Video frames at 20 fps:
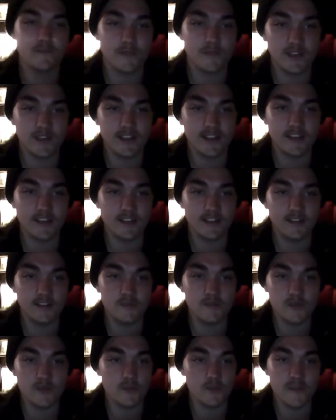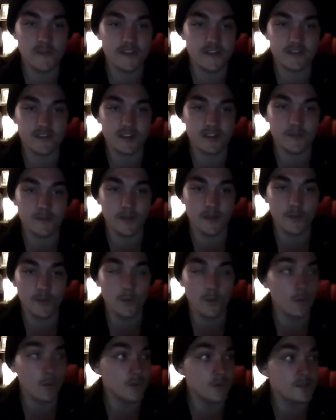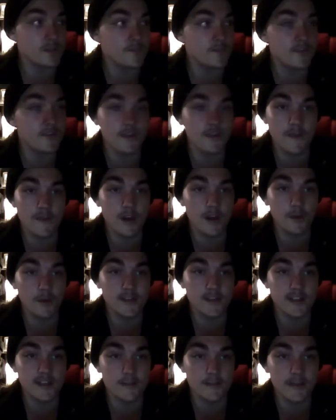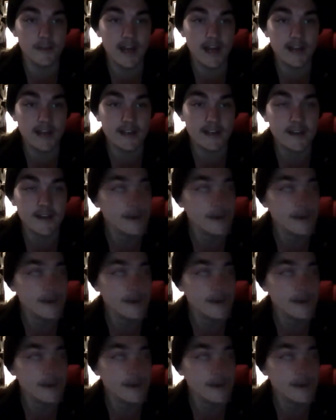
like in your room, they're just going to be on the wall or something, and they'll always come back.